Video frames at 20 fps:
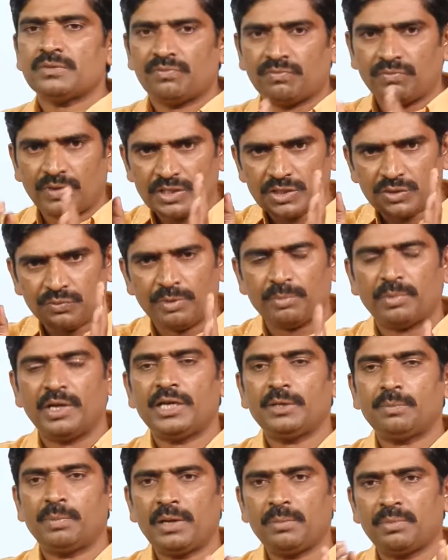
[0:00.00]
first we
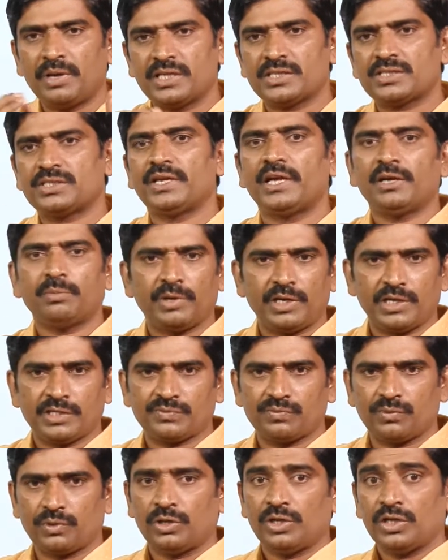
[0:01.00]
multiply minus 3 and minus
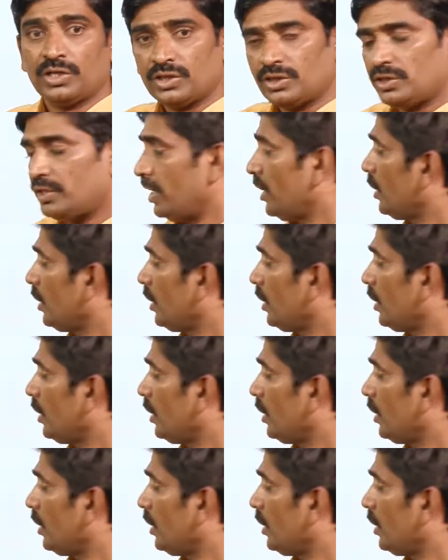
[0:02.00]
4, then